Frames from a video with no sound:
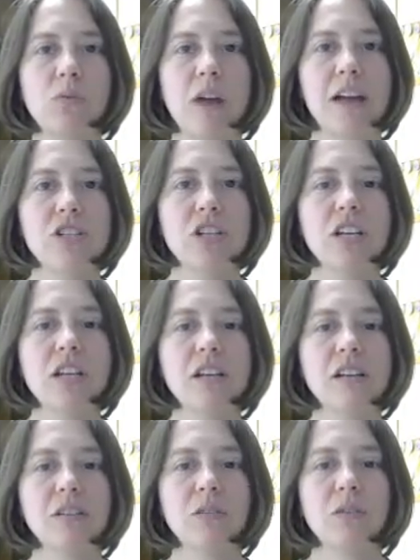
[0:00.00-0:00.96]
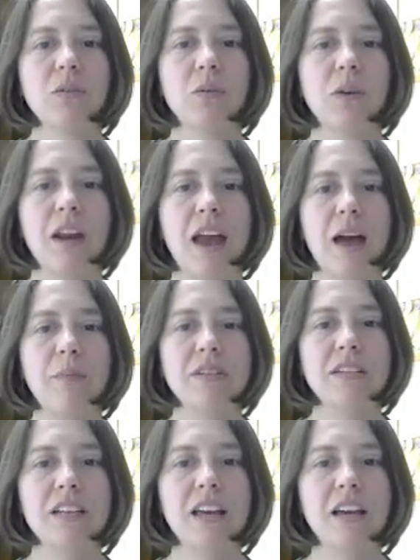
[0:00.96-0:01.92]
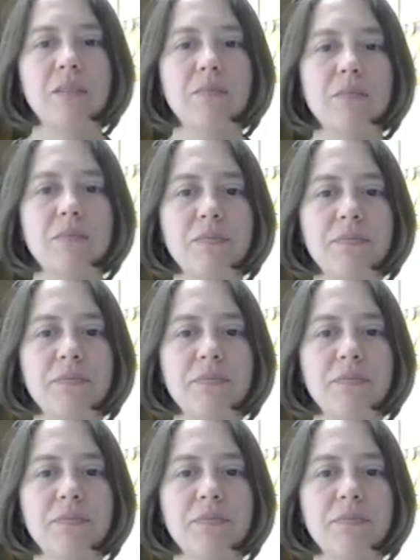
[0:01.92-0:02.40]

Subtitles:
Reggie, what happened to him.